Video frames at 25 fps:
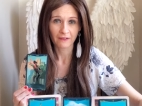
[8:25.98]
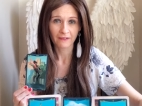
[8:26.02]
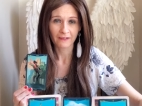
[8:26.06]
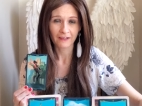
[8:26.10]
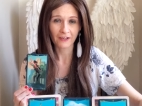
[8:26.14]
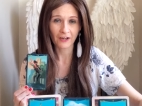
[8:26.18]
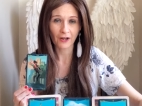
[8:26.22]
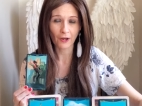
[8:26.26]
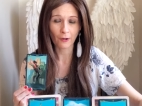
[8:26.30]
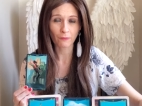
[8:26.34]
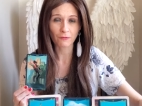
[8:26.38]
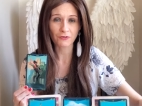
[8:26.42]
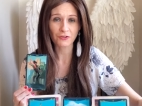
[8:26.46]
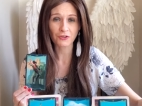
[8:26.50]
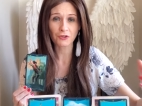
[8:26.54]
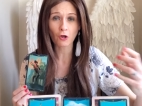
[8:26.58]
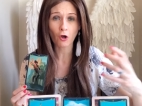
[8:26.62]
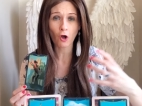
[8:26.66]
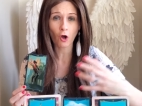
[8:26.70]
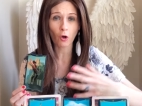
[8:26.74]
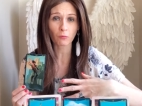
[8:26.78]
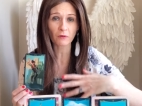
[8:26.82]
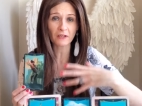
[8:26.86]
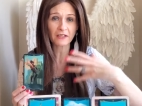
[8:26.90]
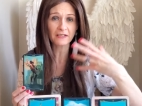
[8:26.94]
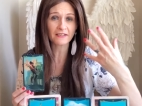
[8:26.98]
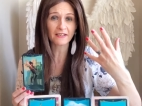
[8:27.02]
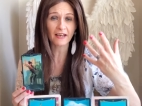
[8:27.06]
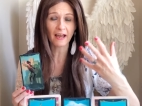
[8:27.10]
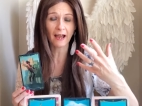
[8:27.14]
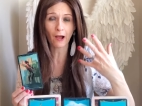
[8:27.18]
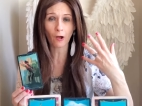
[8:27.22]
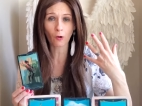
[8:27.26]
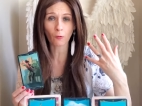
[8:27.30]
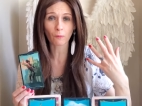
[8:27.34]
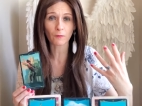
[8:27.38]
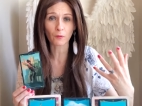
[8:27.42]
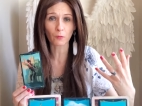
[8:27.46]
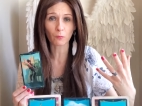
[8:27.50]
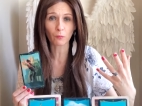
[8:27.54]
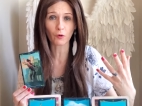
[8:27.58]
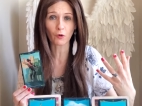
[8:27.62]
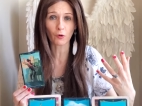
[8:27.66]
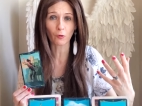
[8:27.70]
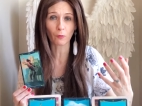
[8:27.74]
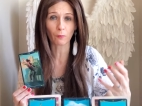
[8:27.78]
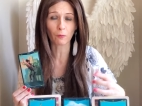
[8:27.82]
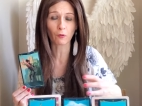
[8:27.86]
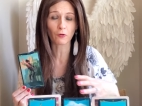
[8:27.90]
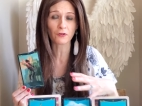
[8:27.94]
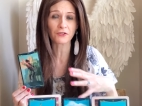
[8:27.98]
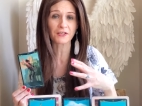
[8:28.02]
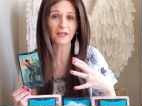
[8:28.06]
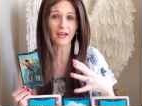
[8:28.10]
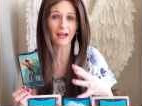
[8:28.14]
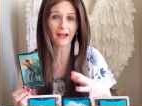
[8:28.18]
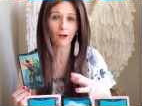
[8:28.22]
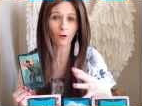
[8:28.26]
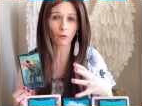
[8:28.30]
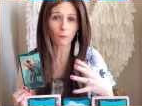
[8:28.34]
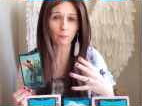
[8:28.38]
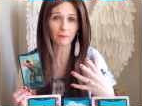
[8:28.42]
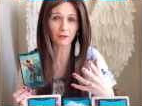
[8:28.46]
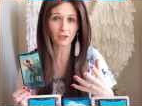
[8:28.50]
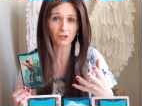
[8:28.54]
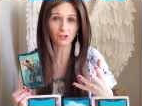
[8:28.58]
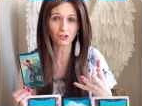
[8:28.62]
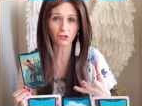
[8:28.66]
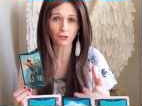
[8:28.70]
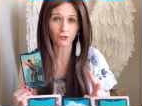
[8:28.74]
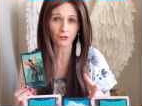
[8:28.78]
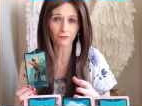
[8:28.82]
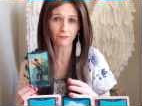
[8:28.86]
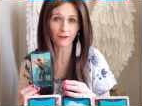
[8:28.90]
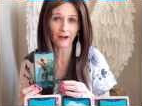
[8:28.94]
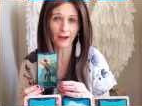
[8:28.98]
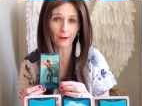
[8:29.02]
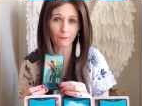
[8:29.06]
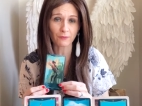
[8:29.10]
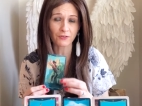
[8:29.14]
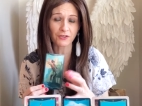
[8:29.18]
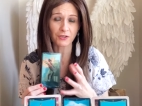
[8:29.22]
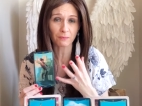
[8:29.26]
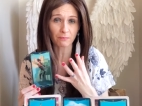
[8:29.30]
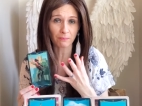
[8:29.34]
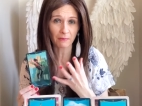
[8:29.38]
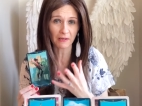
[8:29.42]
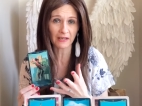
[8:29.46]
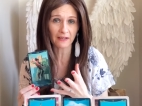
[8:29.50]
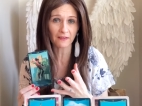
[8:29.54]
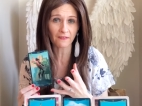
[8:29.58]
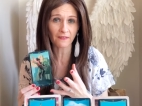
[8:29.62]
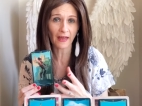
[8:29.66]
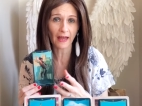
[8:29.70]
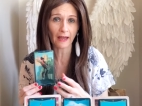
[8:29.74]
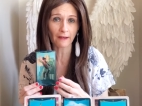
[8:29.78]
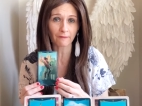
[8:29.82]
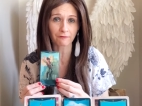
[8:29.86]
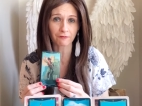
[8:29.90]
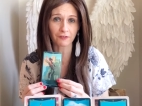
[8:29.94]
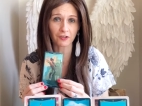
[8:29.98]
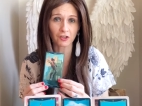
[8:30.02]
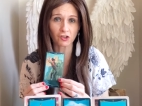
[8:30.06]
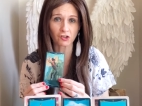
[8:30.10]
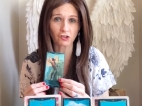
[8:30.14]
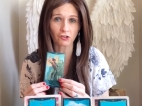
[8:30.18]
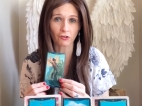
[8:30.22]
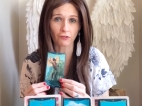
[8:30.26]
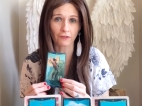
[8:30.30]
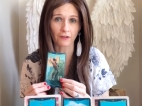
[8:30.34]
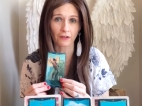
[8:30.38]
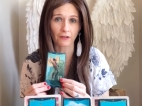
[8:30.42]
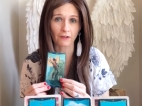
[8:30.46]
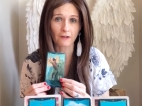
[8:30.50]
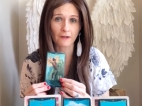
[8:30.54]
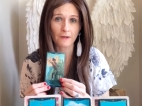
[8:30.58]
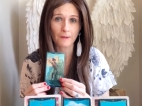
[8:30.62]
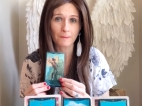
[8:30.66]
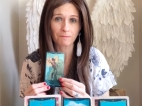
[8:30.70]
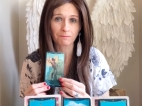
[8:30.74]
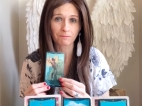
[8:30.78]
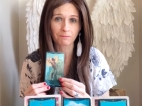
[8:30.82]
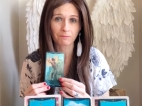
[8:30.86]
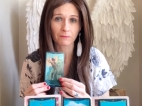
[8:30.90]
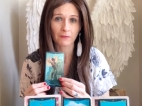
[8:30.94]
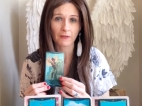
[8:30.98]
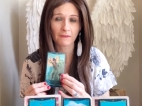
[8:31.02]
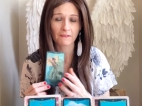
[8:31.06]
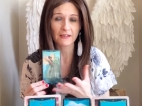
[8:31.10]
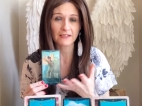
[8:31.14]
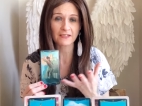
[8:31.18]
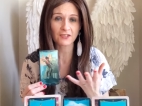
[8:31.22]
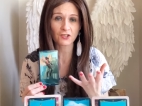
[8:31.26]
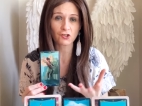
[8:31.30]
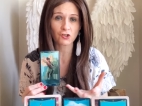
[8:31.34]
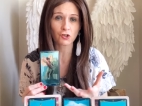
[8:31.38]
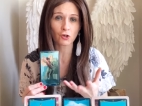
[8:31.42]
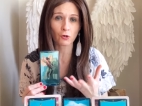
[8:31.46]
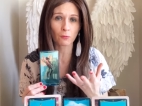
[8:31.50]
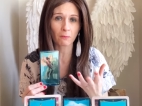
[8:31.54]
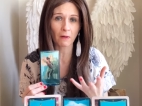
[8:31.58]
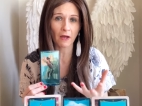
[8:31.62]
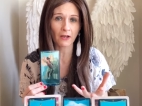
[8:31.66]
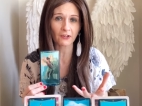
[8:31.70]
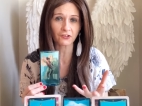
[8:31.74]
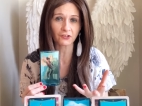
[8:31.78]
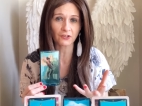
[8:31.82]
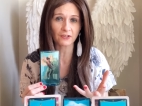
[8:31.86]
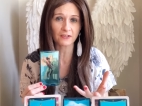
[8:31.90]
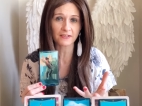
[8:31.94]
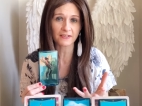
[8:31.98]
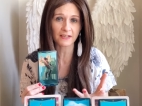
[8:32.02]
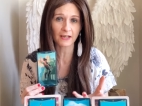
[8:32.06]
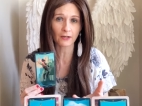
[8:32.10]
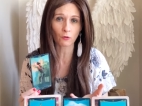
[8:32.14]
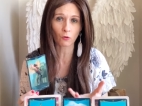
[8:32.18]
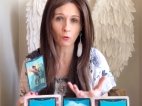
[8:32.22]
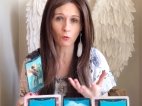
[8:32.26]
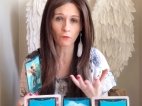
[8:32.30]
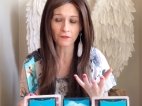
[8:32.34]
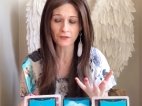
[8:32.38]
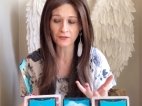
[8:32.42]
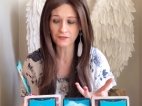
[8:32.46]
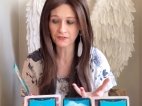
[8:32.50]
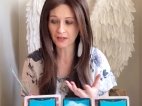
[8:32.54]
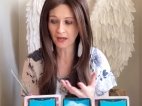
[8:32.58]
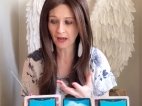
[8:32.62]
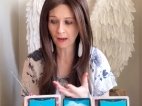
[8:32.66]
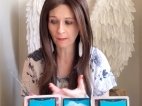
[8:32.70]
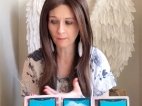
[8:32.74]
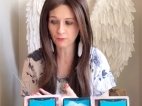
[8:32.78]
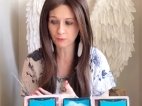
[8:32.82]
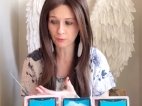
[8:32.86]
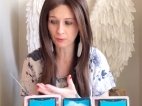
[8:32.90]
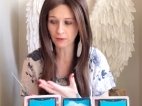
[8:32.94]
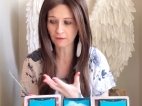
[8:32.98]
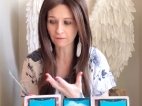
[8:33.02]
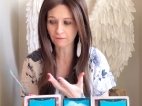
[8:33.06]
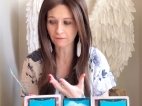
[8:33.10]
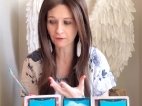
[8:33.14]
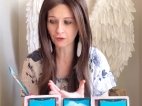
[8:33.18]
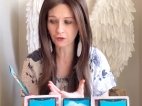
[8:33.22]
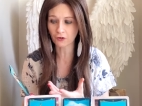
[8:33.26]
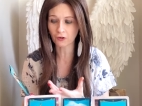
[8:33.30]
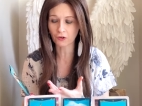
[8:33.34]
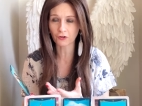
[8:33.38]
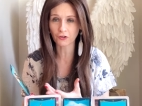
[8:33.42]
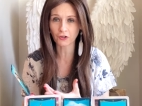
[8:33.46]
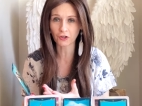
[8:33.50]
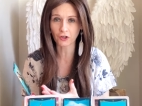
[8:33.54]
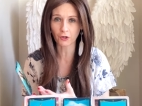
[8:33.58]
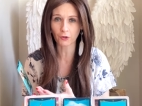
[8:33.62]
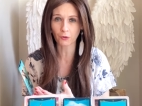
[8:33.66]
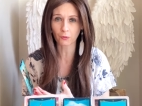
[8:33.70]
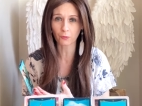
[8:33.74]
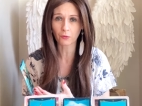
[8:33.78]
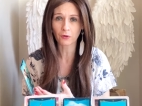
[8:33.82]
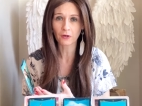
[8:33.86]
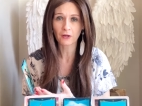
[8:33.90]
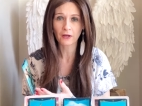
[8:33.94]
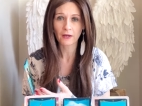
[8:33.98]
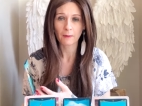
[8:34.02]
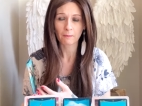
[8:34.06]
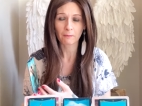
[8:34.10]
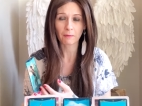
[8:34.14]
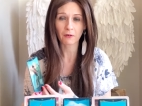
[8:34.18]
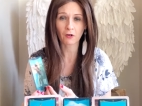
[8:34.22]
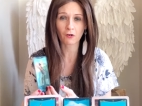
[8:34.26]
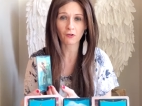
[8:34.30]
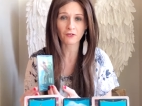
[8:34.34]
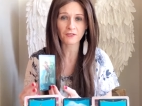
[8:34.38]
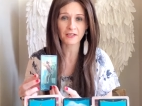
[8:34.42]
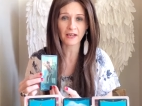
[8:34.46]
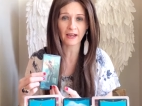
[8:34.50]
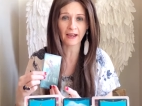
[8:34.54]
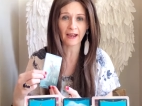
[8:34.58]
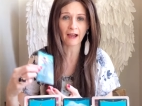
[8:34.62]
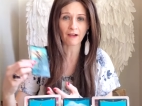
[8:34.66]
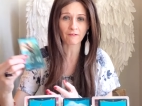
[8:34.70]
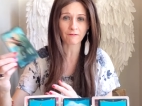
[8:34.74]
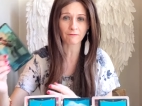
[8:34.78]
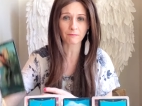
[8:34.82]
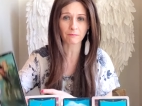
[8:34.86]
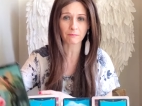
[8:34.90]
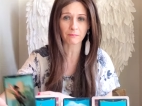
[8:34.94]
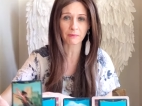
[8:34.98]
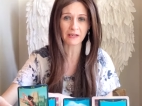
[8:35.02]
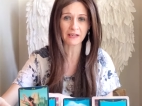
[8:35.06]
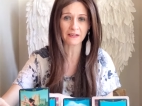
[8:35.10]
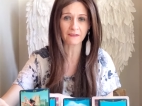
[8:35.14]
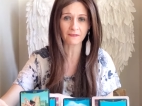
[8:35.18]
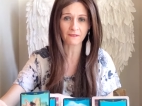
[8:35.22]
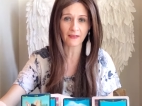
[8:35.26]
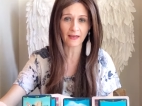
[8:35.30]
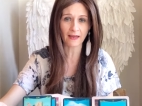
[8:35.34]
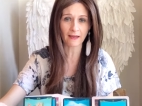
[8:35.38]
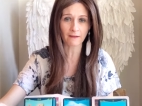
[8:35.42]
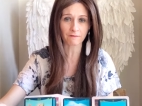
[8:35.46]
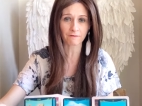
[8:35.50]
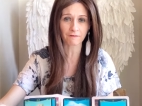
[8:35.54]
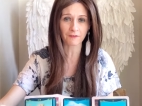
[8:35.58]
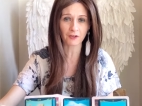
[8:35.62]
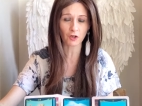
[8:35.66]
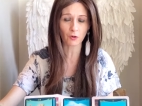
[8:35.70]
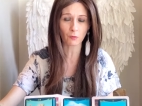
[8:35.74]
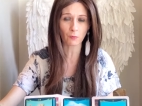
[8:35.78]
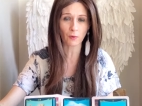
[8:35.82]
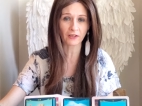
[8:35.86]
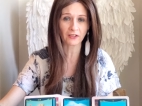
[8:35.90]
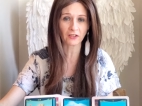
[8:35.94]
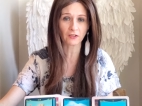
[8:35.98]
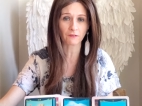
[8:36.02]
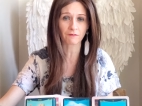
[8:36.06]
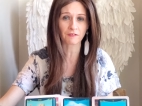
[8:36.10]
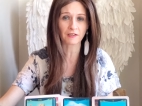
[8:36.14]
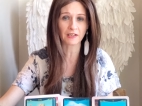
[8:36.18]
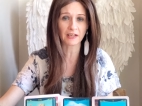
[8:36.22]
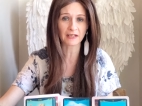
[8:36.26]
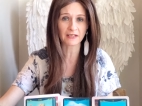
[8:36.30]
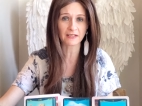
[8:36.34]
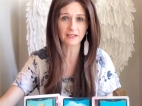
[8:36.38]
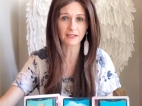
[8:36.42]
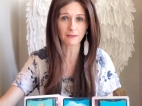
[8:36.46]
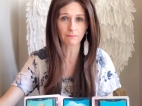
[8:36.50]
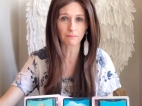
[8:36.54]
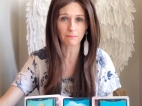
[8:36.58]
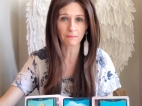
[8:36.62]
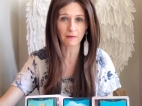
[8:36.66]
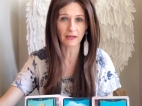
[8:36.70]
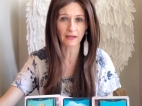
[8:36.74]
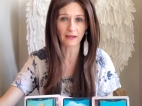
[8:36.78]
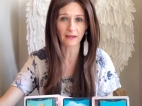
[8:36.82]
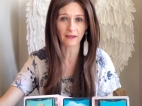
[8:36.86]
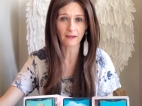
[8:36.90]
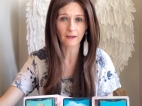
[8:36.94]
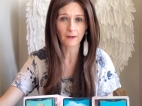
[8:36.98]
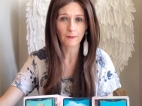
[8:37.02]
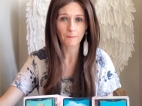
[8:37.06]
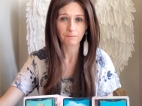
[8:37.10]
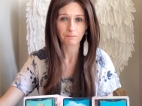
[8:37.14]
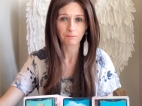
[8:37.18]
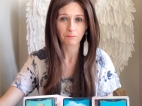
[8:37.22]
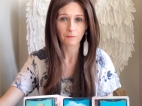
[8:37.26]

You know, not only to help the world, but to help each other out, to be there for each other, this is your masculine saying, all the times when I've hurt you, because I haven't been there for you when you've needed me,